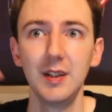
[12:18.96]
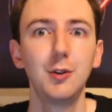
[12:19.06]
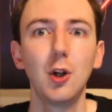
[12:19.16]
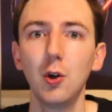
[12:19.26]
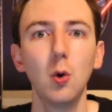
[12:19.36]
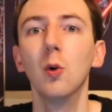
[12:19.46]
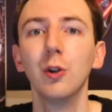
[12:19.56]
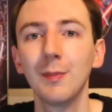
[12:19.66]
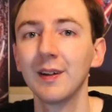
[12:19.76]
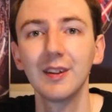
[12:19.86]
going to
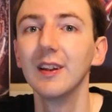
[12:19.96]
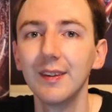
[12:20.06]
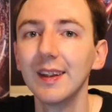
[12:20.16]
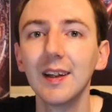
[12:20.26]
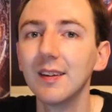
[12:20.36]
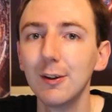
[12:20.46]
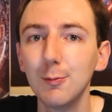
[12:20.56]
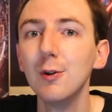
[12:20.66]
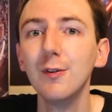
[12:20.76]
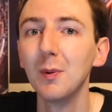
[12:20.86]
automatically think of this
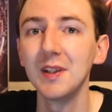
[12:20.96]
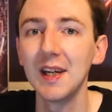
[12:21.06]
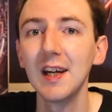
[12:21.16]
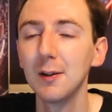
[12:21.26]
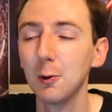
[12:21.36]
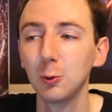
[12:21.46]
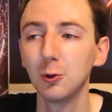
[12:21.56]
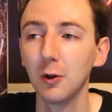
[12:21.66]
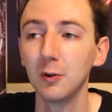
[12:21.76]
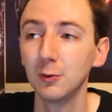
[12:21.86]
movie when you hear those
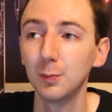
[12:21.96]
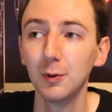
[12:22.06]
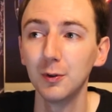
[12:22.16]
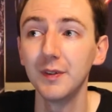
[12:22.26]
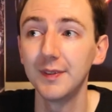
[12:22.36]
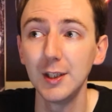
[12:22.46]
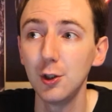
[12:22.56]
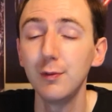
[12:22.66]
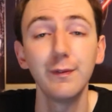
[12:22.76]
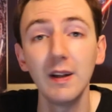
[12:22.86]
songs, but they
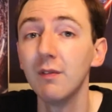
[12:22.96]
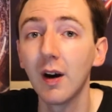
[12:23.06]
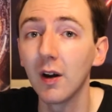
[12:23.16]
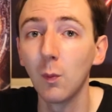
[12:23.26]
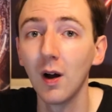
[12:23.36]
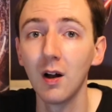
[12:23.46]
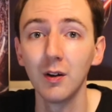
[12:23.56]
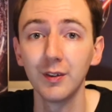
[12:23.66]
do fit very well.